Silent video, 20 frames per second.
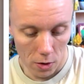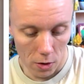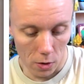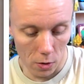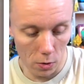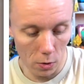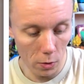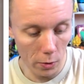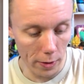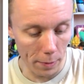
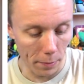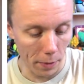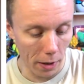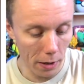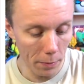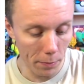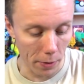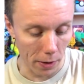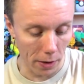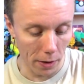Oh, it
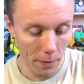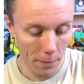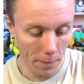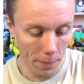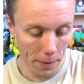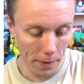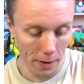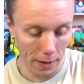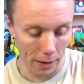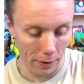might be.
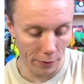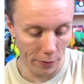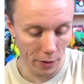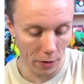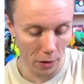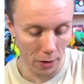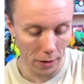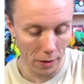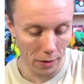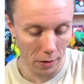Okay,
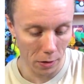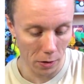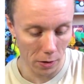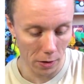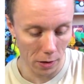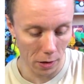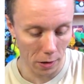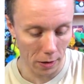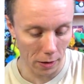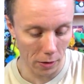firstly, let's look
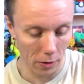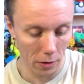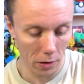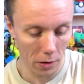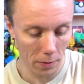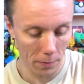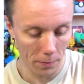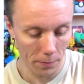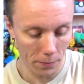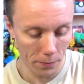at the
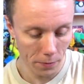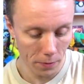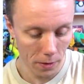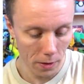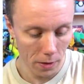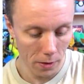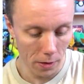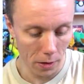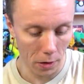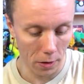stickers.
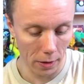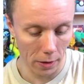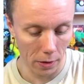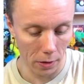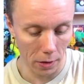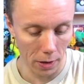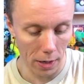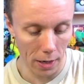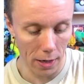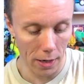The
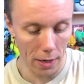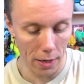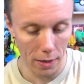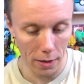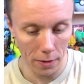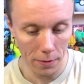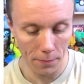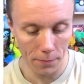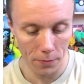stickers are...